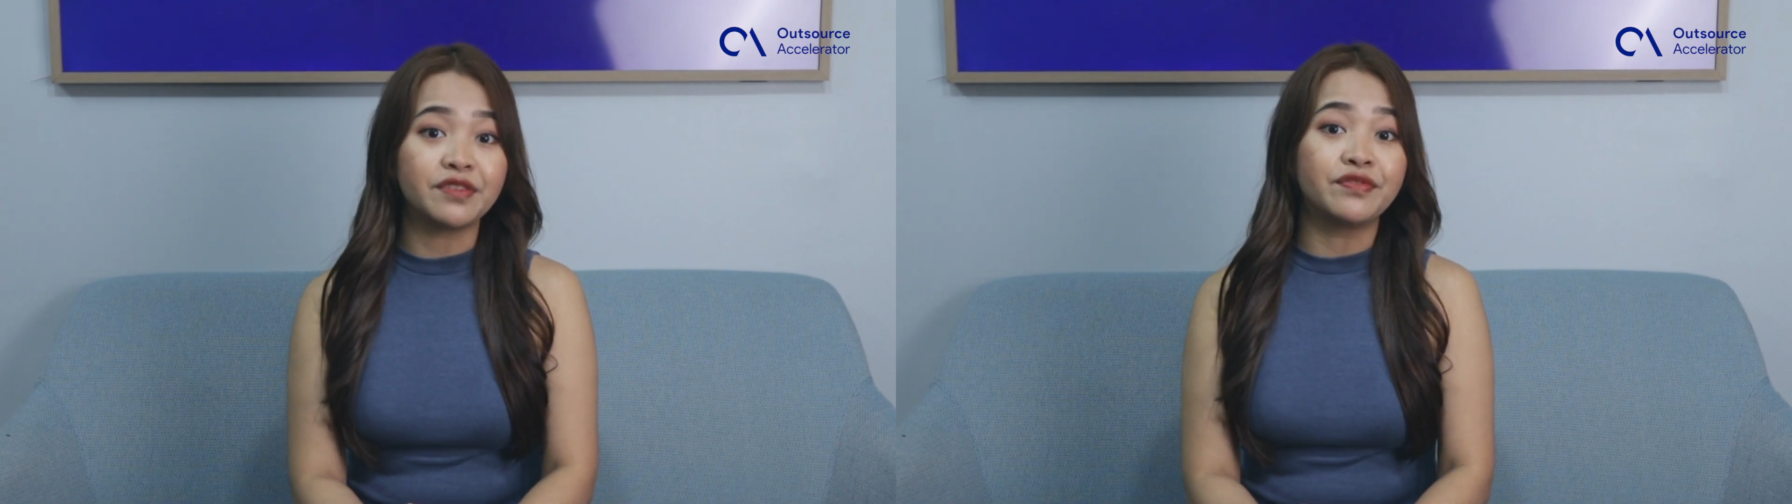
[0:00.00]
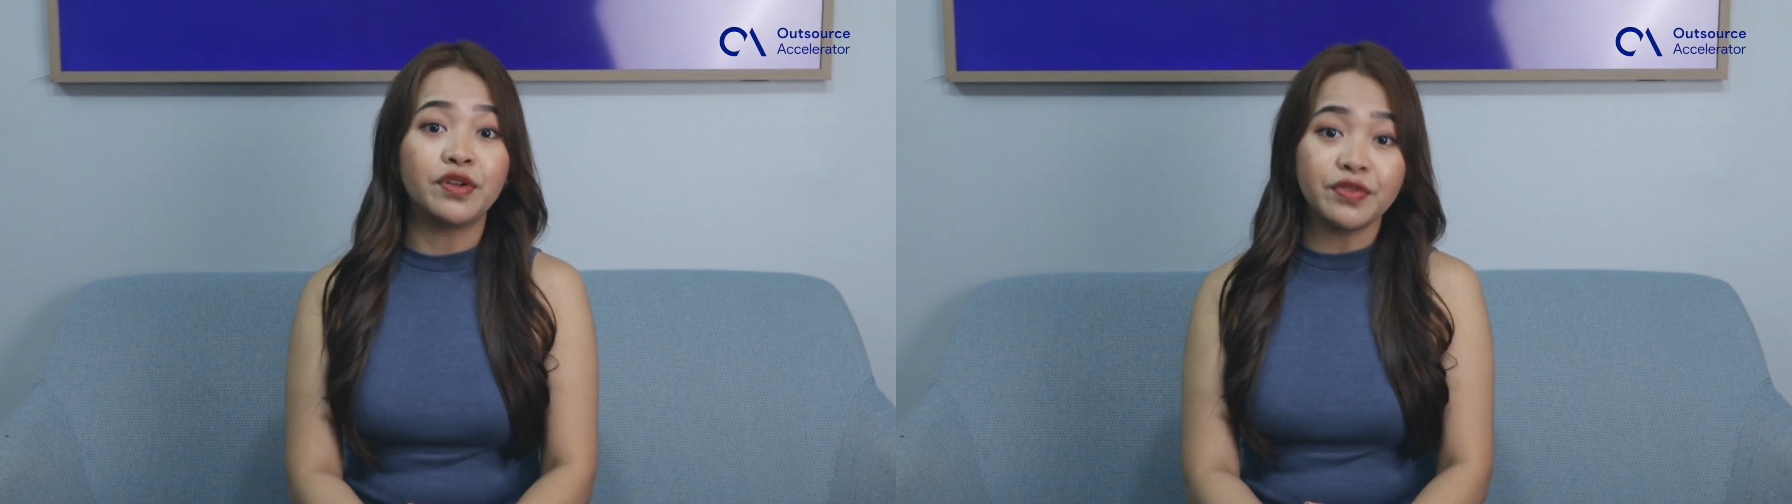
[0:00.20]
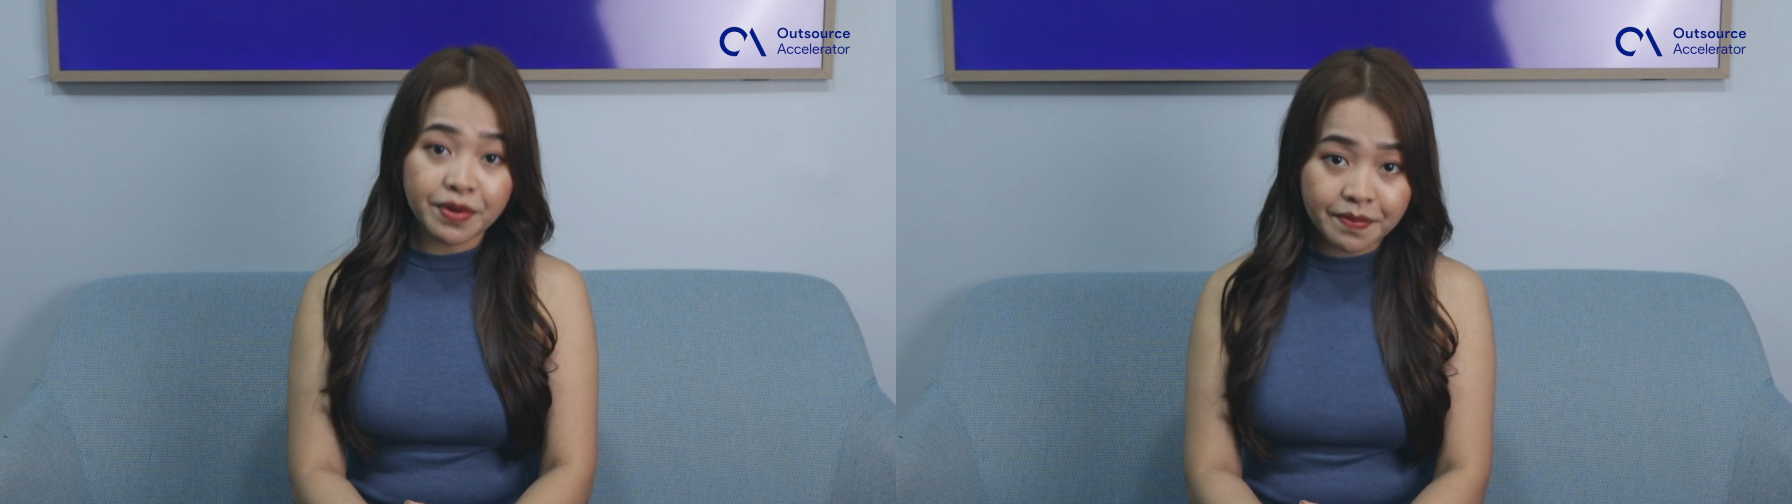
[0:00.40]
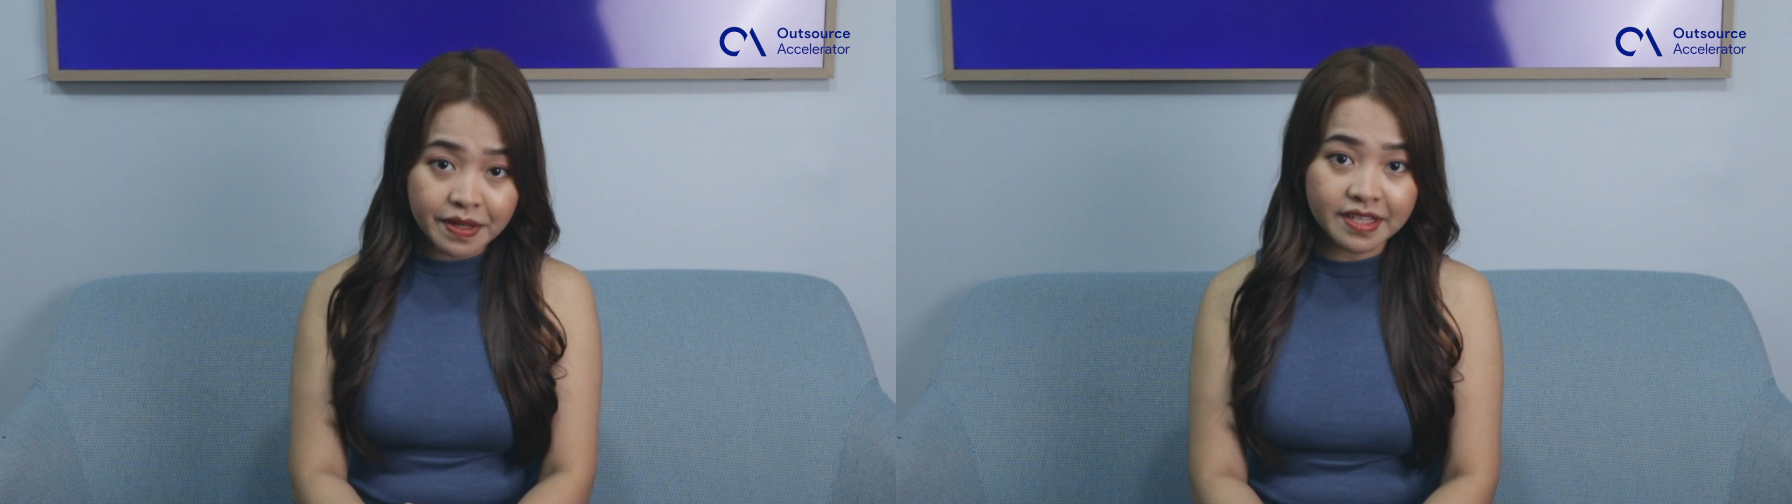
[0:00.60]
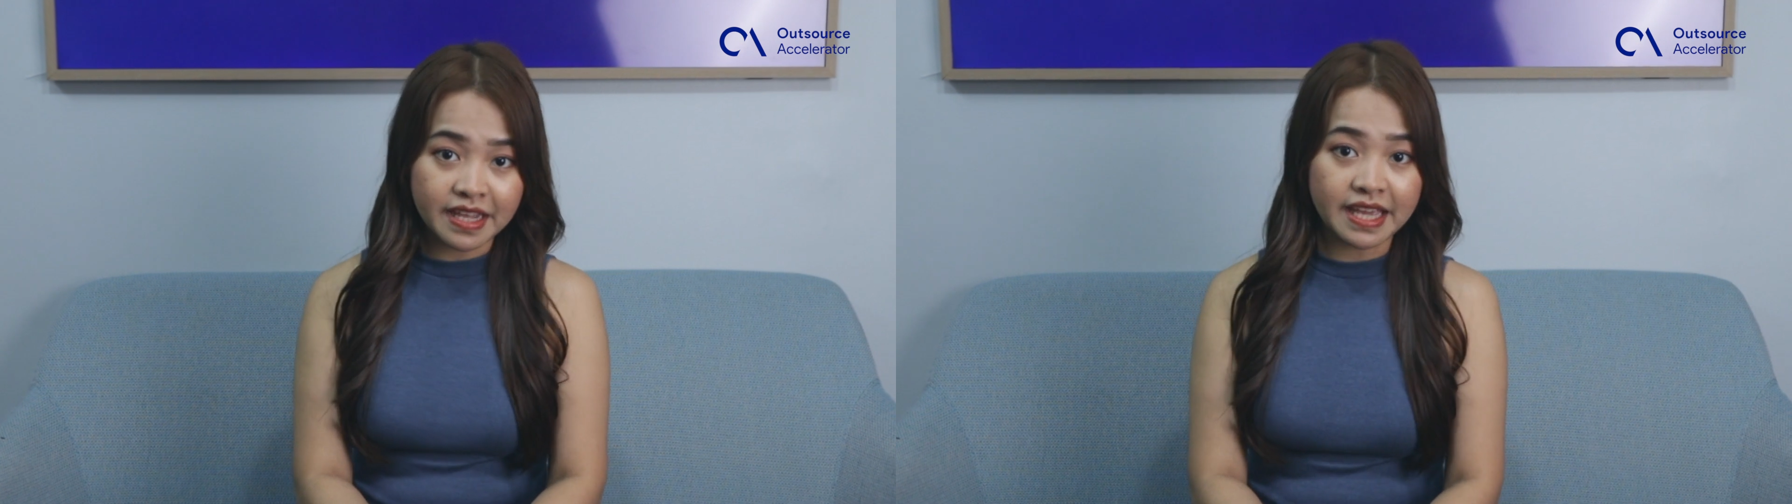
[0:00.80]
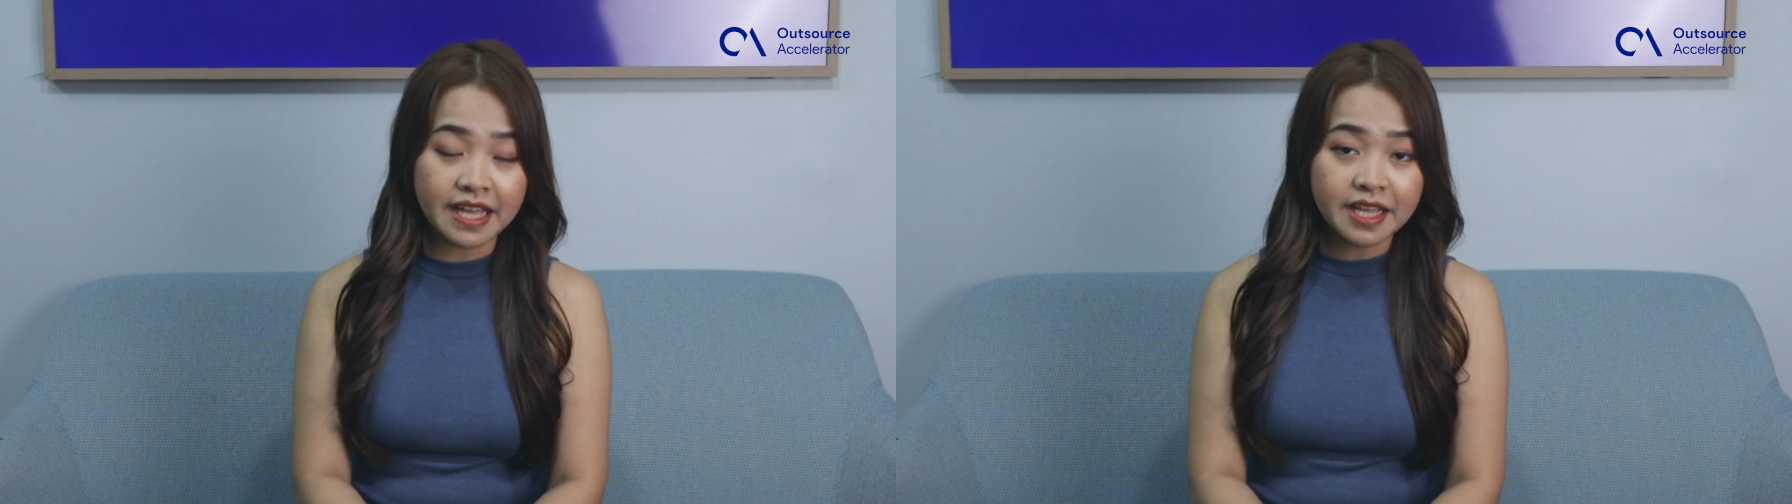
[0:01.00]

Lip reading: a vulnerability,